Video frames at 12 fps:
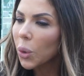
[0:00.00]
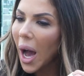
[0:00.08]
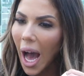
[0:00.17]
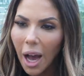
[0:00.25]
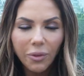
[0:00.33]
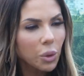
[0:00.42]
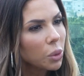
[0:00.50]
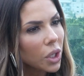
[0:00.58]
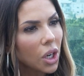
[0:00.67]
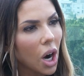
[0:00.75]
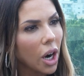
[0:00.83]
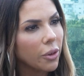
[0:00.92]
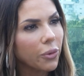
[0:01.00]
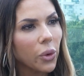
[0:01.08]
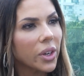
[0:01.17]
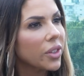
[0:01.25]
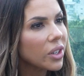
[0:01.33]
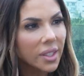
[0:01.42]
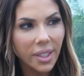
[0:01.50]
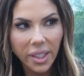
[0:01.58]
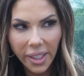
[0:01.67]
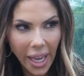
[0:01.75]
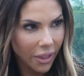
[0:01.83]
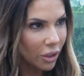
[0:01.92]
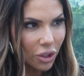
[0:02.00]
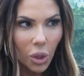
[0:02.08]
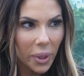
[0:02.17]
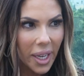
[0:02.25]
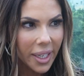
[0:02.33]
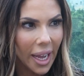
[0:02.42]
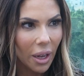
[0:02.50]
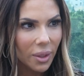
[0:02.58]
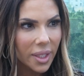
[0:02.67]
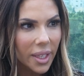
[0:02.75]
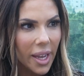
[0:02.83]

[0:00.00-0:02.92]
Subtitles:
You have to work hard for it. There's no handouts.